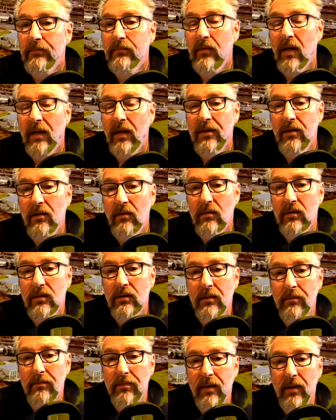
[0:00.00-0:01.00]
and not
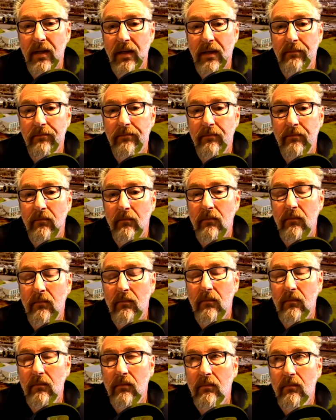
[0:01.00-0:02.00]
simply
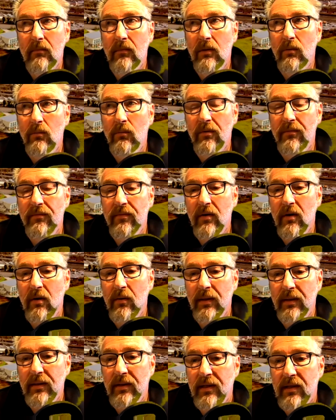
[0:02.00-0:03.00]

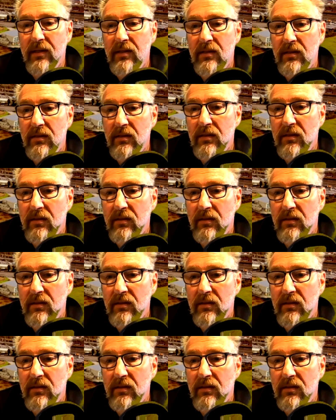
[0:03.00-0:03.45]
referring this